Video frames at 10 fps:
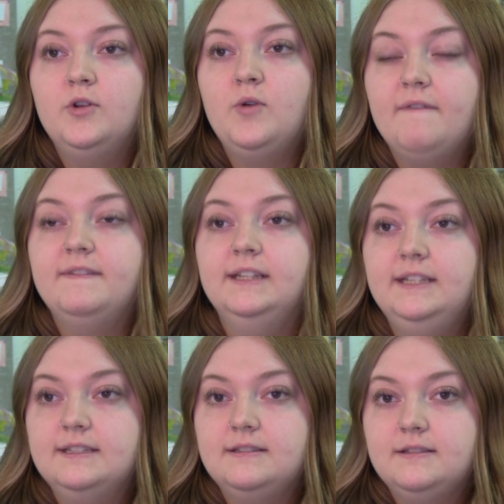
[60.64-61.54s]
who have the
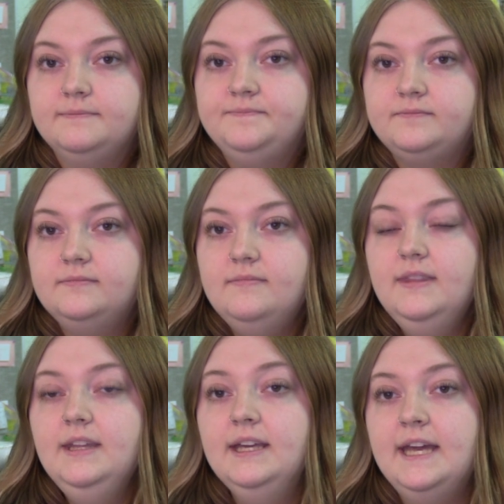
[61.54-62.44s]
least.
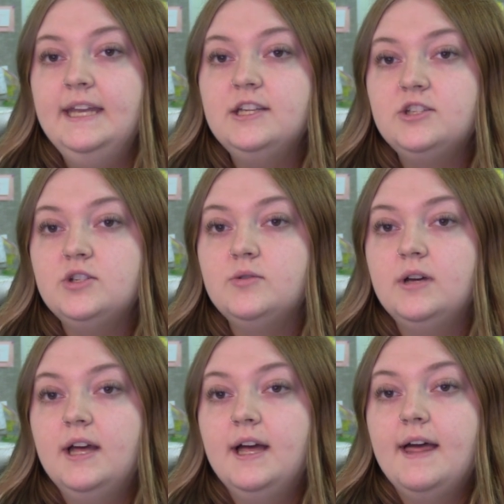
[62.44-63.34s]
An issue
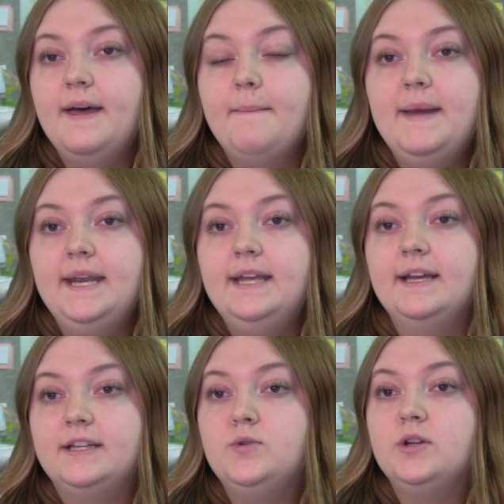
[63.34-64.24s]
that many
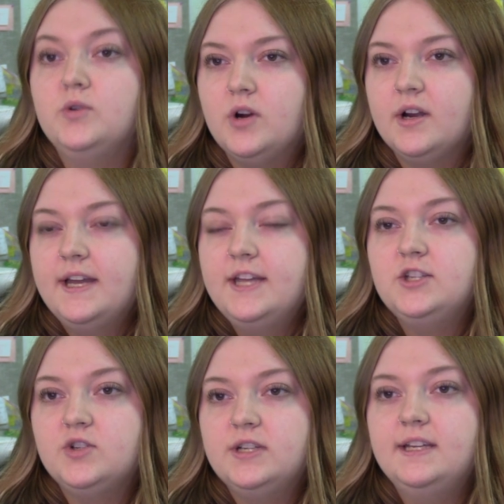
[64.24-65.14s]
like to ignore and
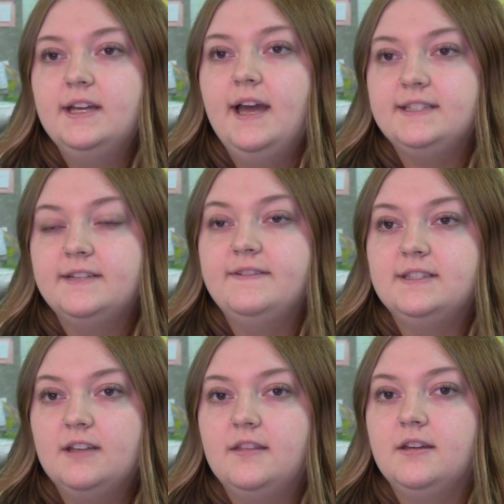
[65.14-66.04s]
treat as if
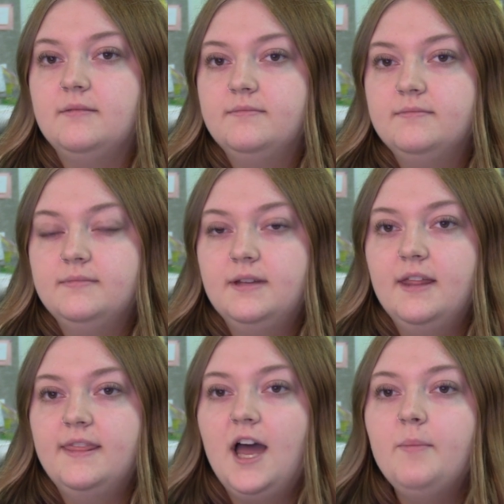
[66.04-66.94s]
it's nothing.
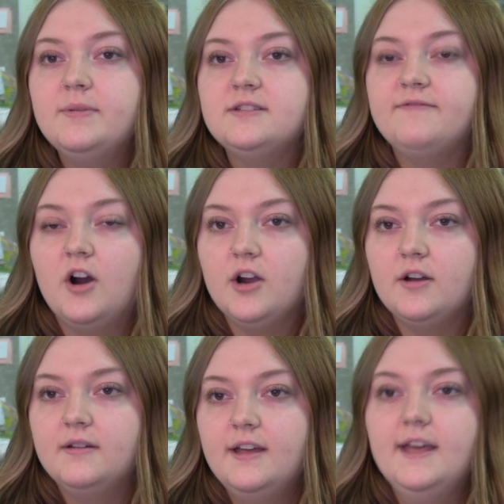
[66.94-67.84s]
The help is
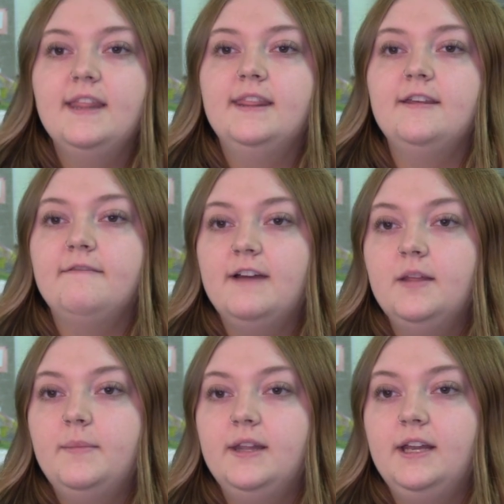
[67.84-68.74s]
far, the
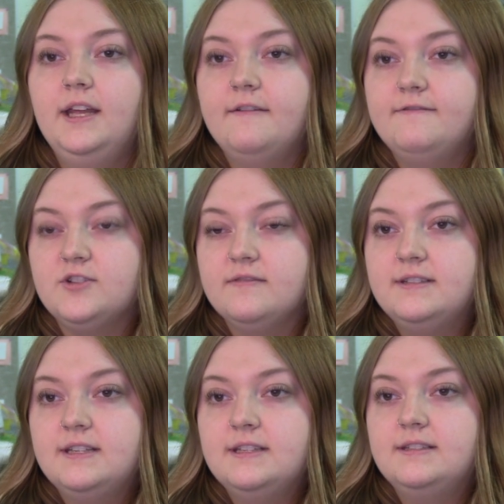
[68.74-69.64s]
availability of
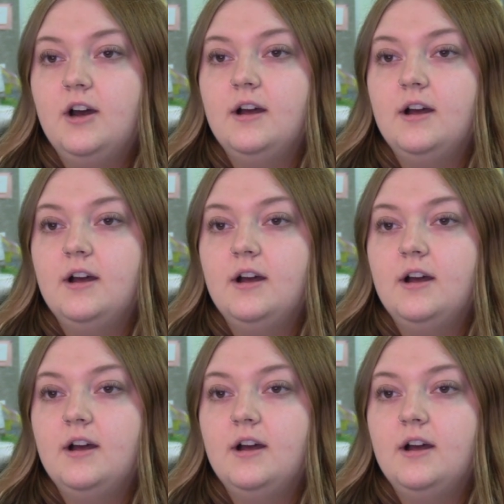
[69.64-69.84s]
services